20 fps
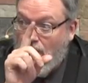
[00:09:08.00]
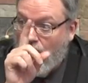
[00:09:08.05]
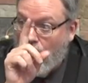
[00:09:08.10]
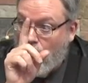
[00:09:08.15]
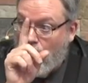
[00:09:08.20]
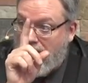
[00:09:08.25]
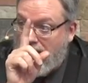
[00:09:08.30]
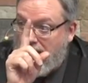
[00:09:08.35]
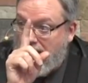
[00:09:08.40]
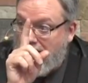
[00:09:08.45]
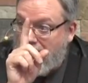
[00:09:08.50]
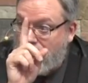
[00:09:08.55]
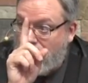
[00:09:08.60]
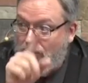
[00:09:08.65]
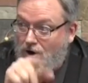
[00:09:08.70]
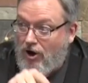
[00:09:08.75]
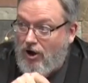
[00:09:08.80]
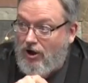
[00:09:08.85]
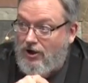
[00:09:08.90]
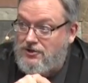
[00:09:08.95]
When he
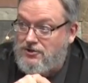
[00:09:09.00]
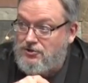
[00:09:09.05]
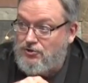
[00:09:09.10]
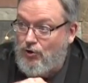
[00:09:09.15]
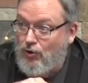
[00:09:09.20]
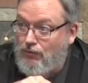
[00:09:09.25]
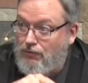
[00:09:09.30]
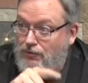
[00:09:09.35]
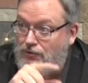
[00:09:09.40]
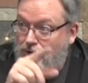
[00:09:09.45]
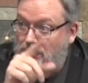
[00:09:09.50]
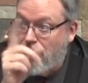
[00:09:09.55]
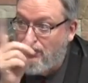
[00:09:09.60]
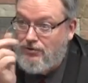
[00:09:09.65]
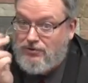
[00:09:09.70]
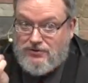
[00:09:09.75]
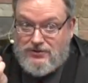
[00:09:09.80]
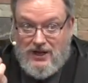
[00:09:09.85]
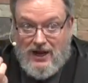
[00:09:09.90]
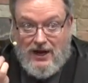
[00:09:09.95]
crossed over the
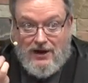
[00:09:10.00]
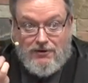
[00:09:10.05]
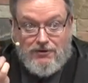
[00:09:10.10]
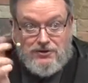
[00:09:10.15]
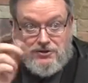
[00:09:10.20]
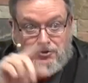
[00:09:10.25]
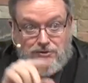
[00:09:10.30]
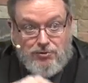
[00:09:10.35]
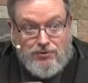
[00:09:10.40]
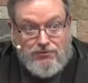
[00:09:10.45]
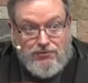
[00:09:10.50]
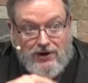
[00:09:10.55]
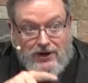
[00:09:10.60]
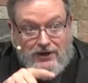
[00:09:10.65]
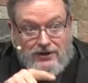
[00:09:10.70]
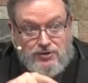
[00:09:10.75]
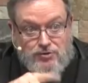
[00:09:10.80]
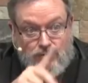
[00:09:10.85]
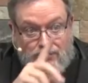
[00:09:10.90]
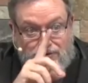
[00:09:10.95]
Tigris and
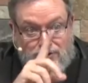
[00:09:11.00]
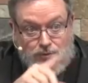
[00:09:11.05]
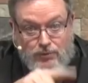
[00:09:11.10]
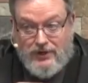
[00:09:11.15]
Euphrates rivers,